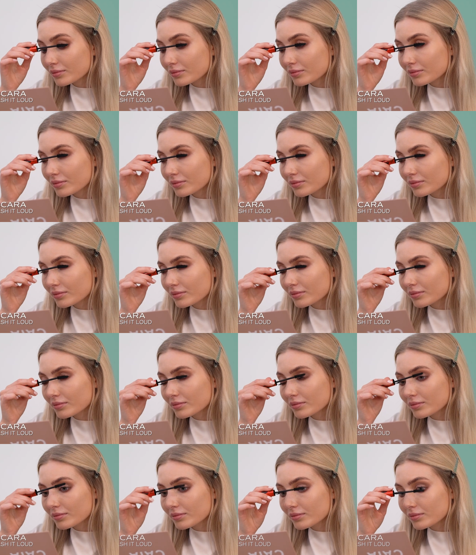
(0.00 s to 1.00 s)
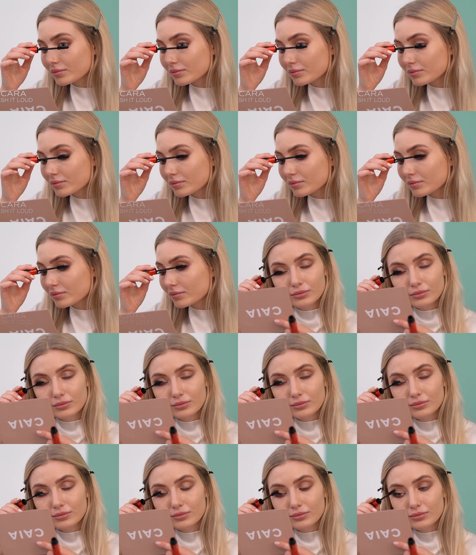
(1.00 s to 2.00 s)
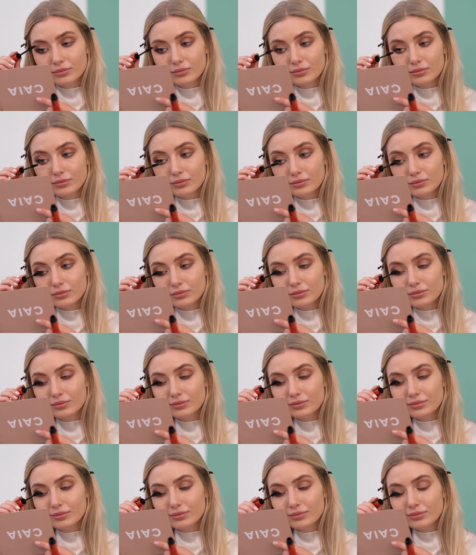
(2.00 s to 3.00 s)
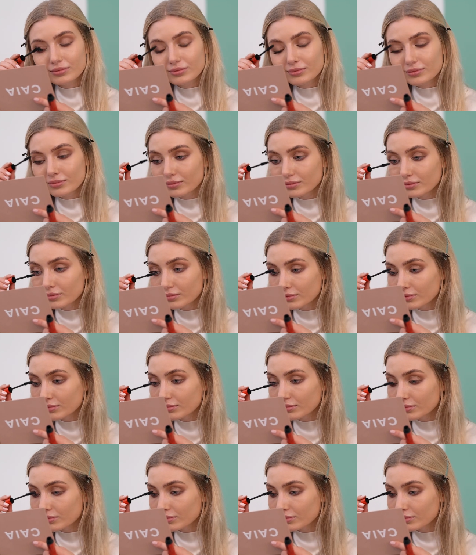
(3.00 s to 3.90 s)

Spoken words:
[no speech]